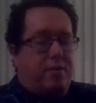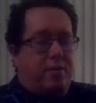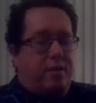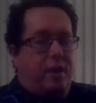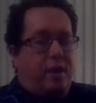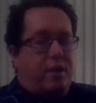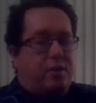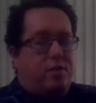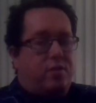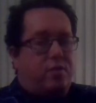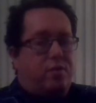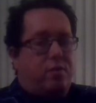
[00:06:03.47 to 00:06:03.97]

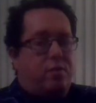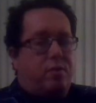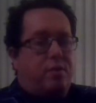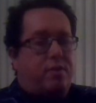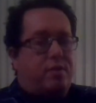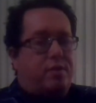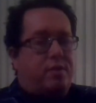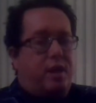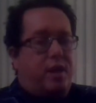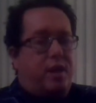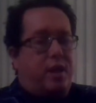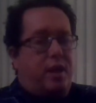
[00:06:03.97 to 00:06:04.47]
not true to
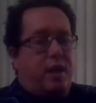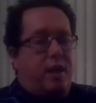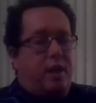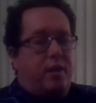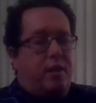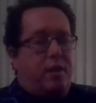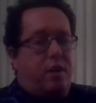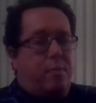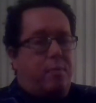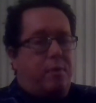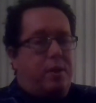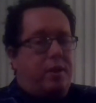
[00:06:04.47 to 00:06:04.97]
say
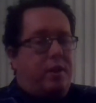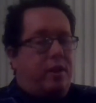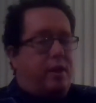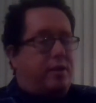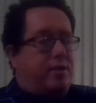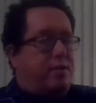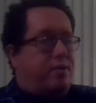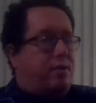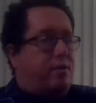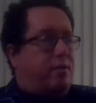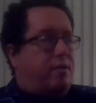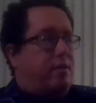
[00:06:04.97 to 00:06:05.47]
nobody
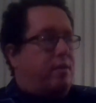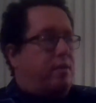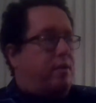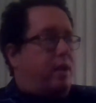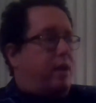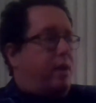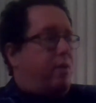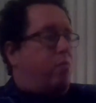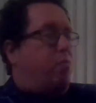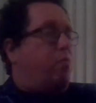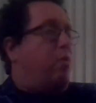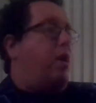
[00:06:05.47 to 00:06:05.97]
likes you and they're
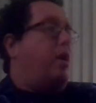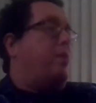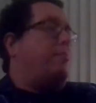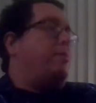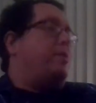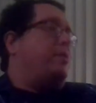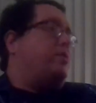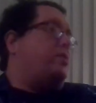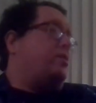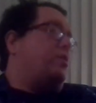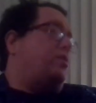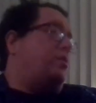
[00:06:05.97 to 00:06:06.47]
like, why am
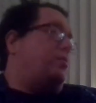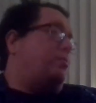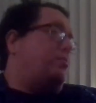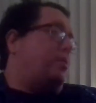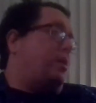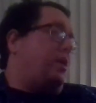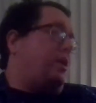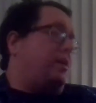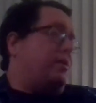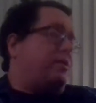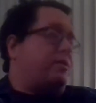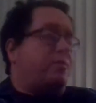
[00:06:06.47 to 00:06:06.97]
I so
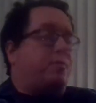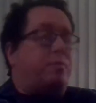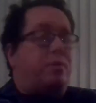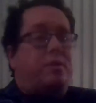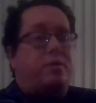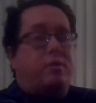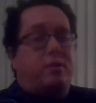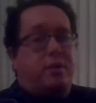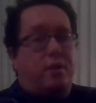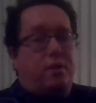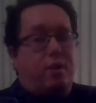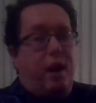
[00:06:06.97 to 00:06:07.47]
depressed?
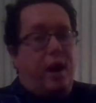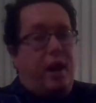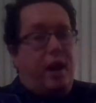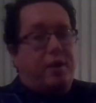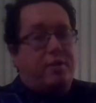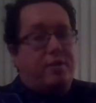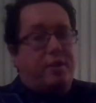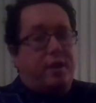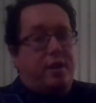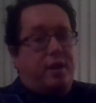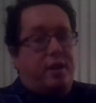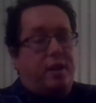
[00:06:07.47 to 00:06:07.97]
Well, you're
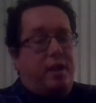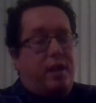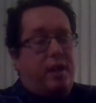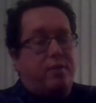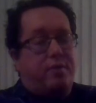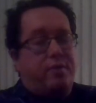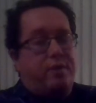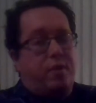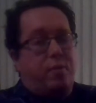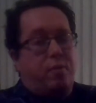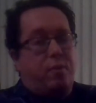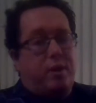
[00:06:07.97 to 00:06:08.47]
asking a
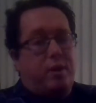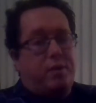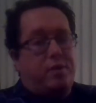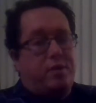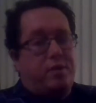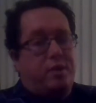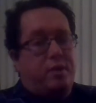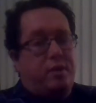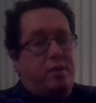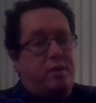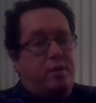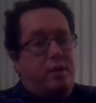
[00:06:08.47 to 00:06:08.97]
lousy
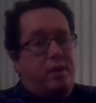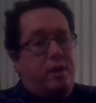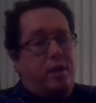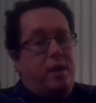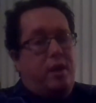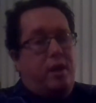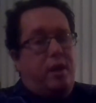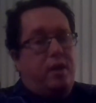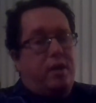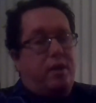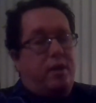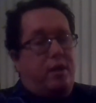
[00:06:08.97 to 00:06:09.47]
question.
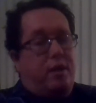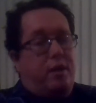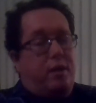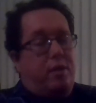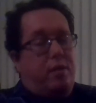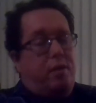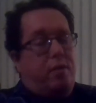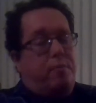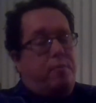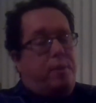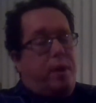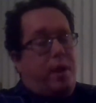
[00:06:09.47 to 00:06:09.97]

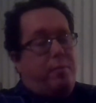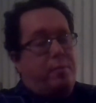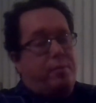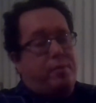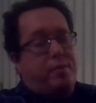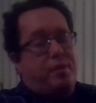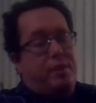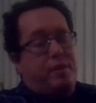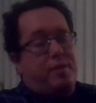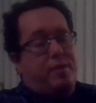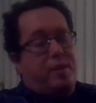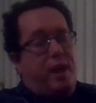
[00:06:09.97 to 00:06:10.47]
The Bible
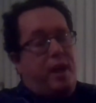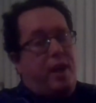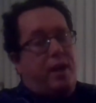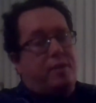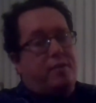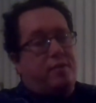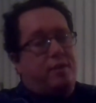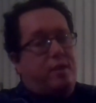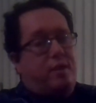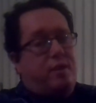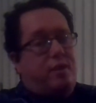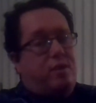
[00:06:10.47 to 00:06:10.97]
says,
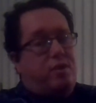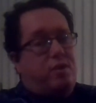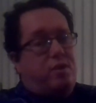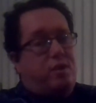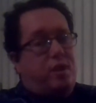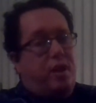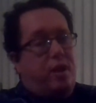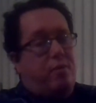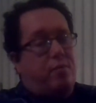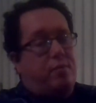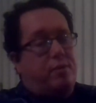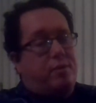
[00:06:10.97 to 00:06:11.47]
ask and you
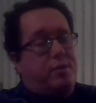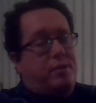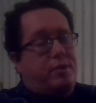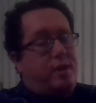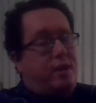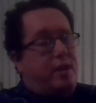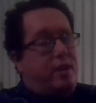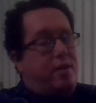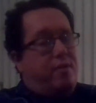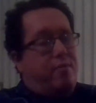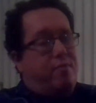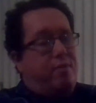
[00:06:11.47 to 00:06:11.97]
shall
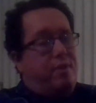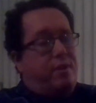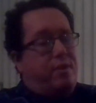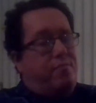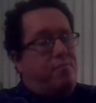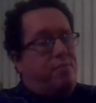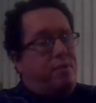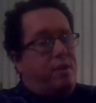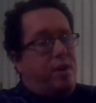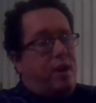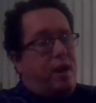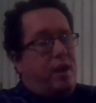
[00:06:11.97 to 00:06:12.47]
receive. And
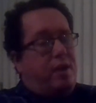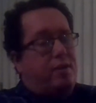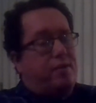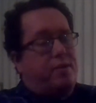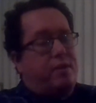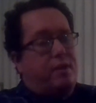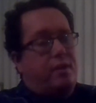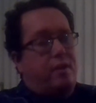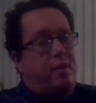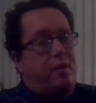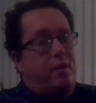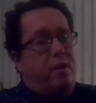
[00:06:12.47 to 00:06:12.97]
if you're
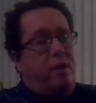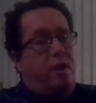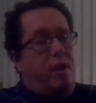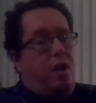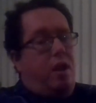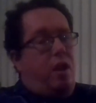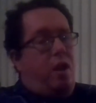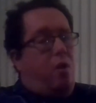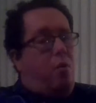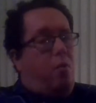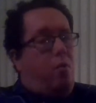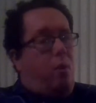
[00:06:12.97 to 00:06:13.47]
asking
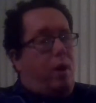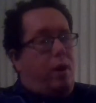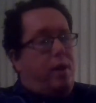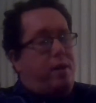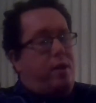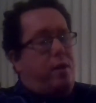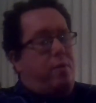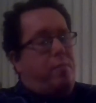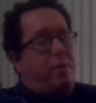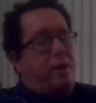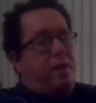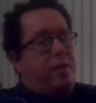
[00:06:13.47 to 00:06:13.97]
why
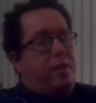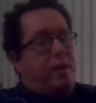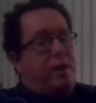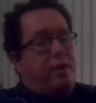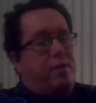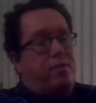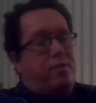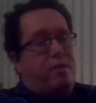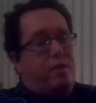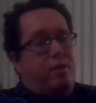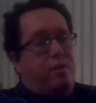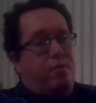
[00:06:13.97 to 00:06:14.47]
nobody
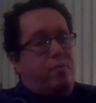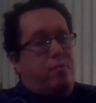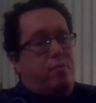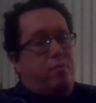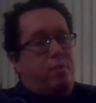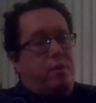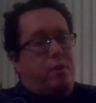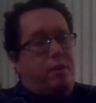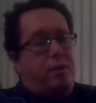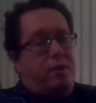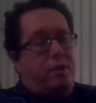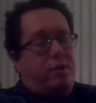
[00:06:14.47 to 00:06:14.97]
likes you,
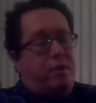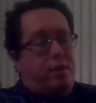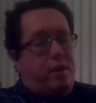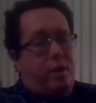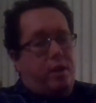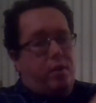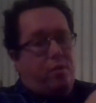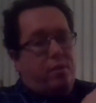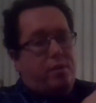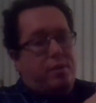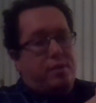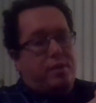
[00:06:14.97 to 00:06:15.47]
well, you're going
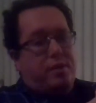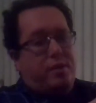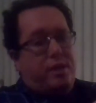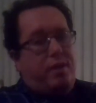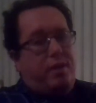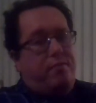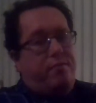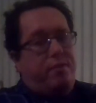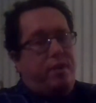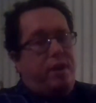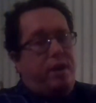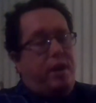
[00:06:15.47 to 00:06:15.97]
to
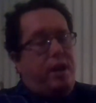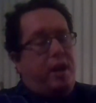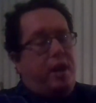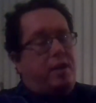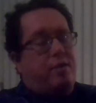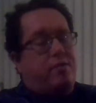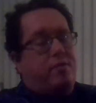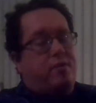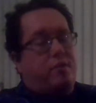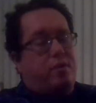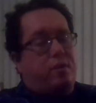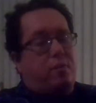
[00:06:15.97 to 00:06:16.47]
receive an
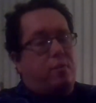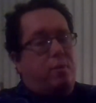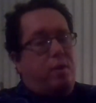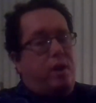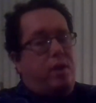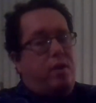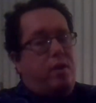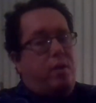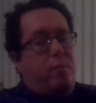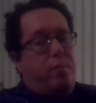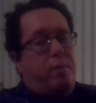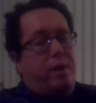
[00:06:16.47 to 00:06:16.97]
answer to why
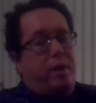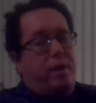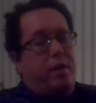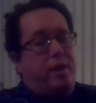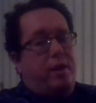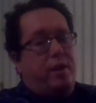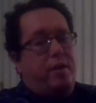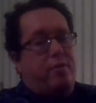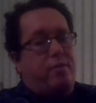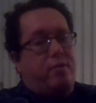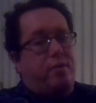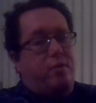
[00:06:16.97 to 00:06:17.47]
nobody
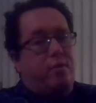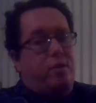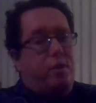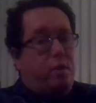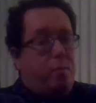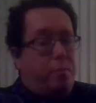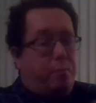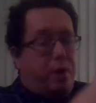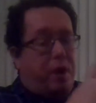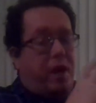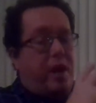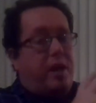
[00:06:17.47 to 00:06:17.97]
likes you. Your
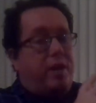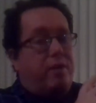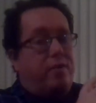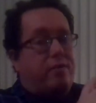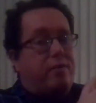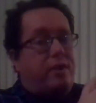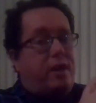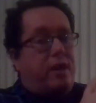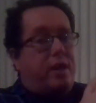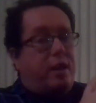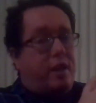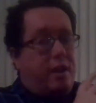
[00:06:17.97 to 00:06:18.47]
brain is
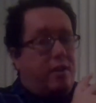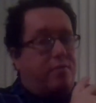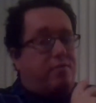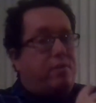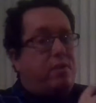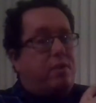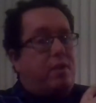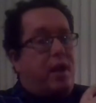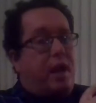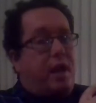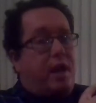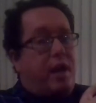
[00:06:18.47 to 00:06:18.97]
going to give
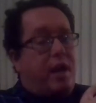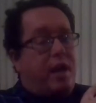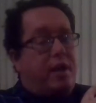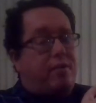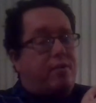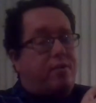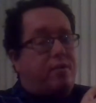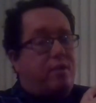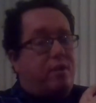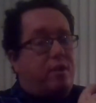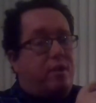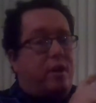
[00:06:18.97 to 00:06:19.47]
you that
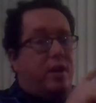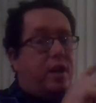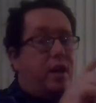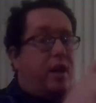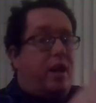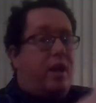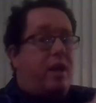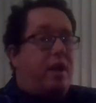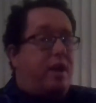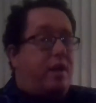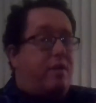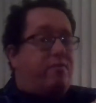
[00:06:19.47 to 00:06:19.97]
answer,
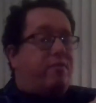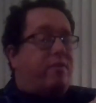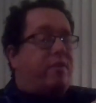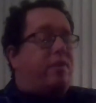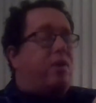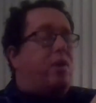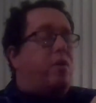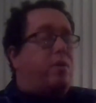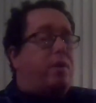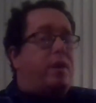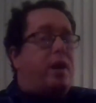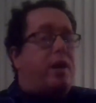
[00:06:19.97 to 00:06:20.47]
even
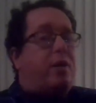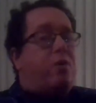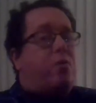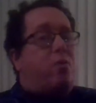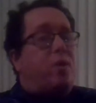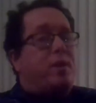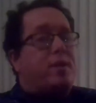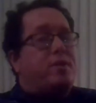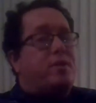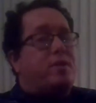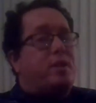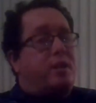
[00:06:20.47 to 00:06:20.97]
though that
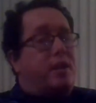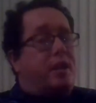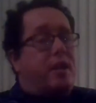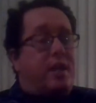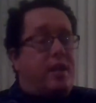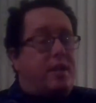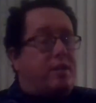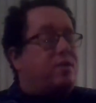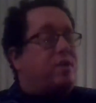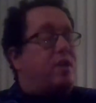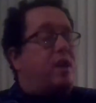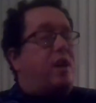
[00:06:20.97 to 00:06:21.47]
question
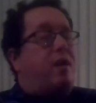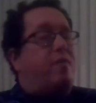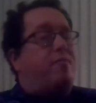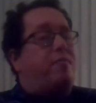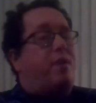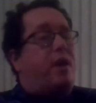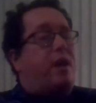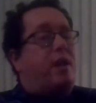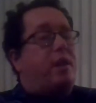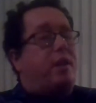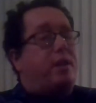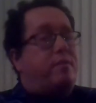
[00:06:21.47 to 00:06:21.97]
is not
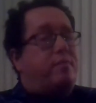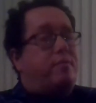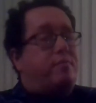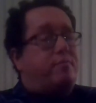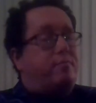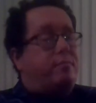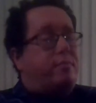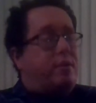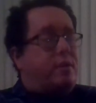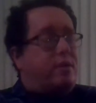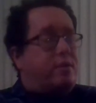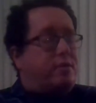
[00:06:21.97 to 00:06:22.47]
valid.
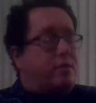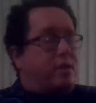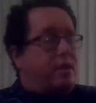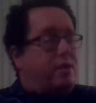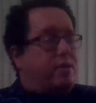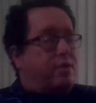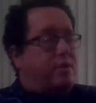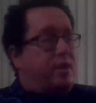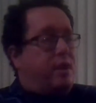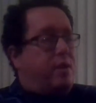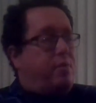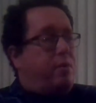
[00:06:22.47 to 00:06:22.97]
It's going
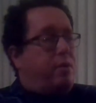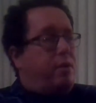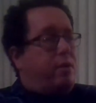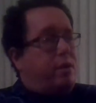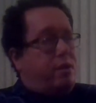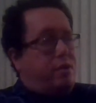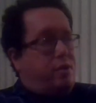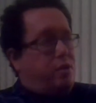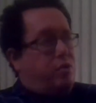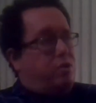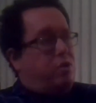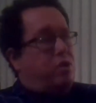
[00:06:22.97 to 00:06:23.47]
to say, well,
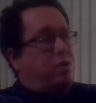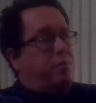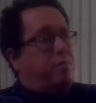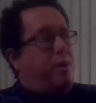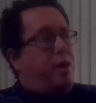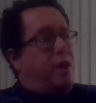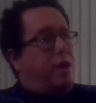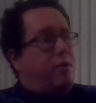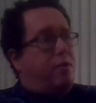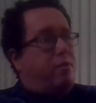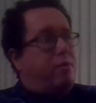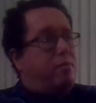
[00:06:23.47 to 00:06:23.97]
because you're a
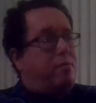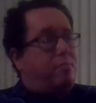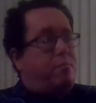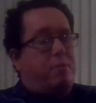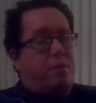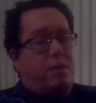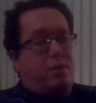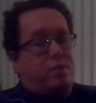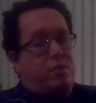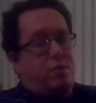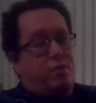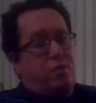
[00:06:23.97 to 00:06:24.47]
schmuck,
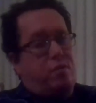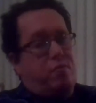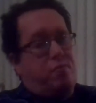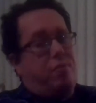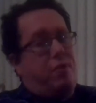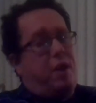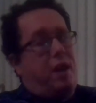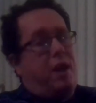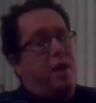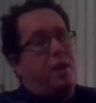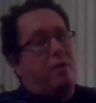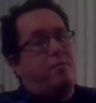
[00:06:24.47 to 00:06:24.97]
because you're too
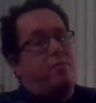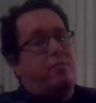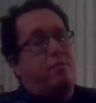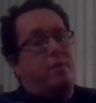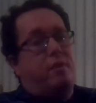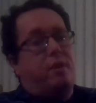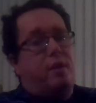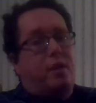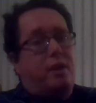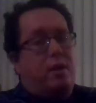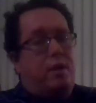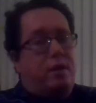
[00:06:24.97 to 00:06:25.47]
fat,
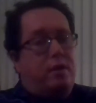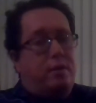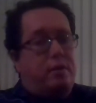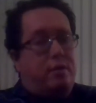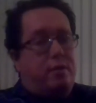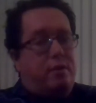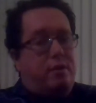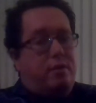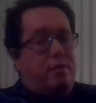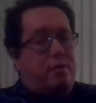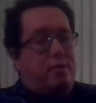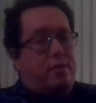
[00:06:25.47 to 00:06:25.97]

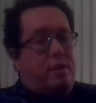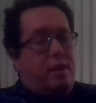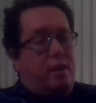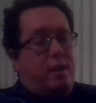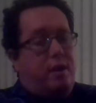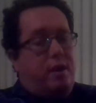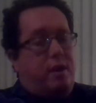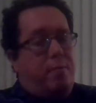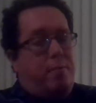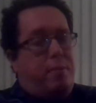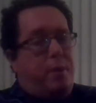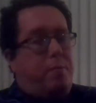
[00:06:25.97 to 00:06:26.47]
because
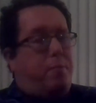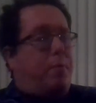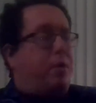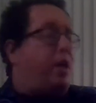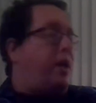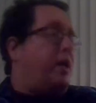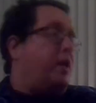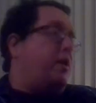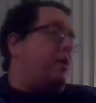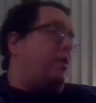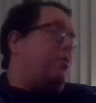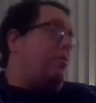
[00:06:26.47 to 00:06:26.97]
people
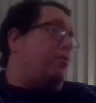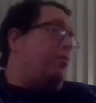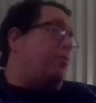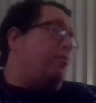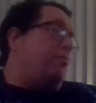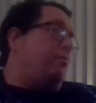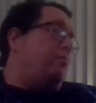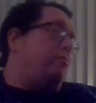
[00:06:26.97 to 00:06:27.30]
hate you,